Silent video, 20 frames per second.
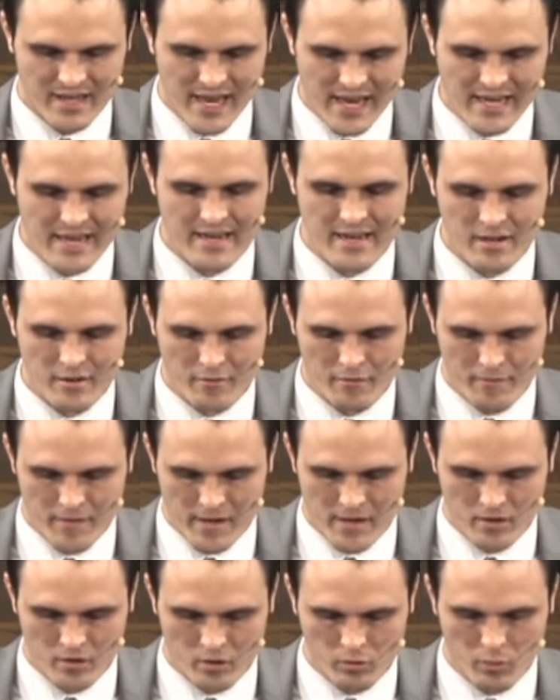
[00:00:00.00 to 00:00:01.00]
hidden in a
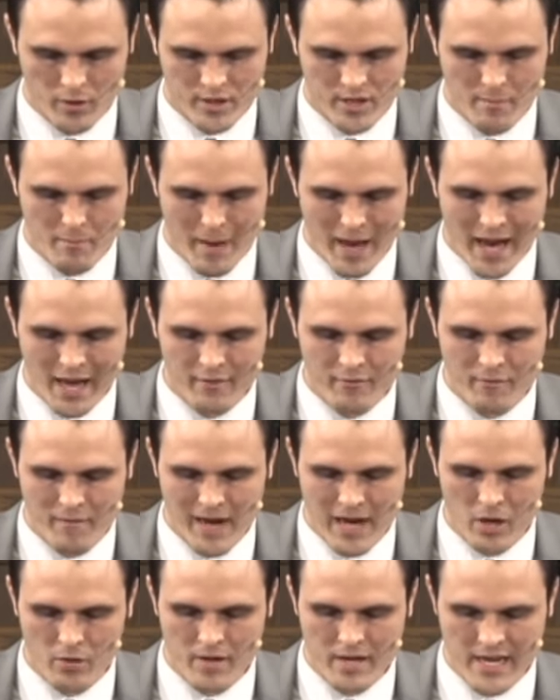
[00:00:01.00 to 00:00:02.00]
field, which a man
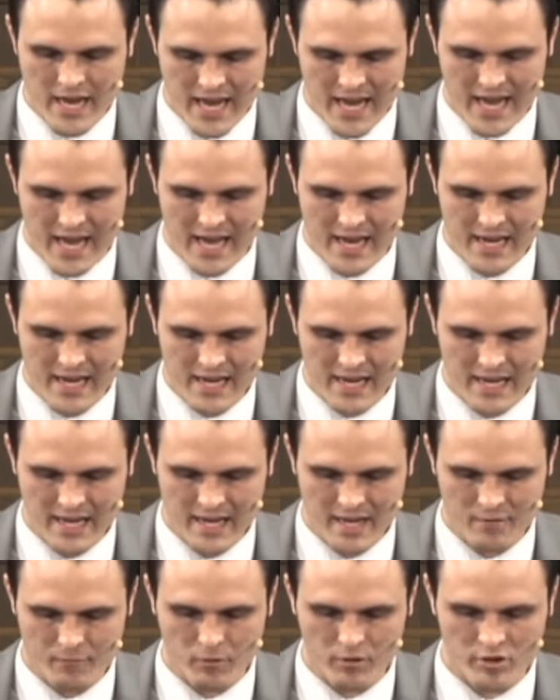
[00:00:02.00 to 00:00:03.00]
found and hid.
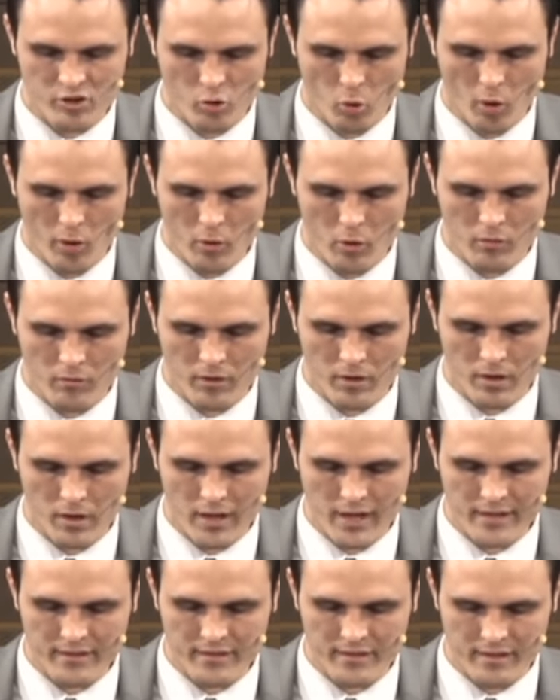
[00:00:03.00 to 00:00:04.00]
And for joy
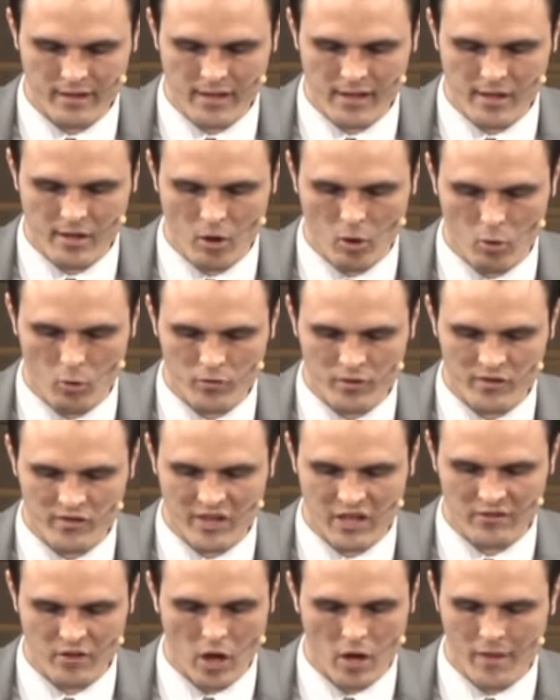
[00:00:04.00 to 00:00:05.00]
over it, he goes and
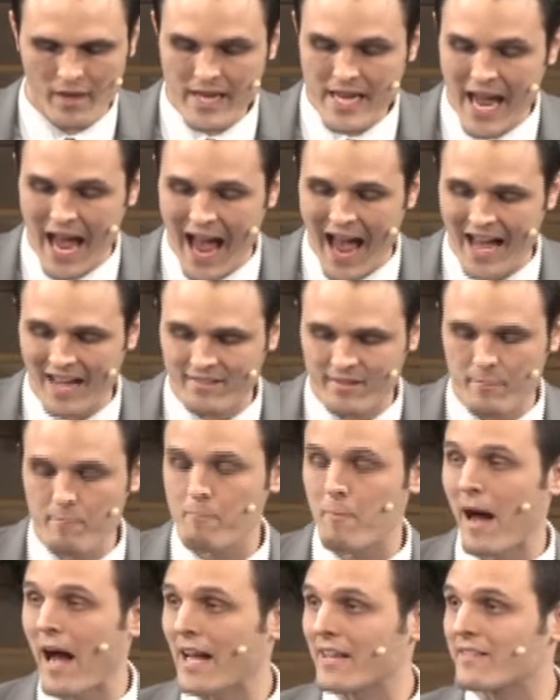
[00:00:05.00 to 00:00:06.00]
sells all that he has
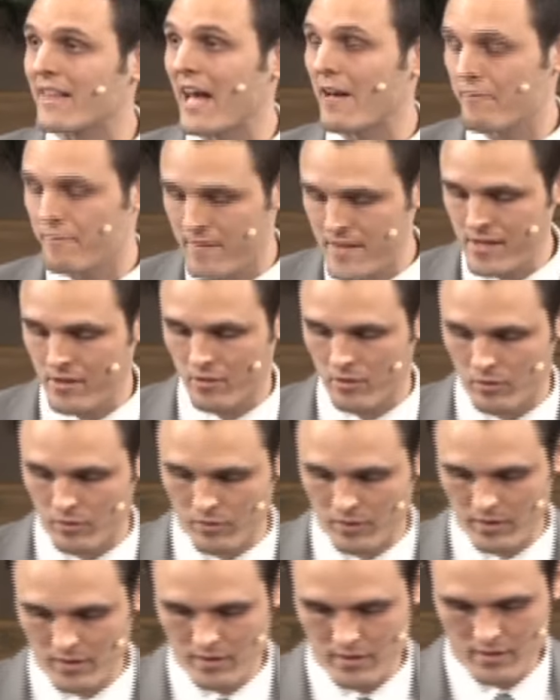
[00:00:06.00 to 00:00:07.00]
and buys that field.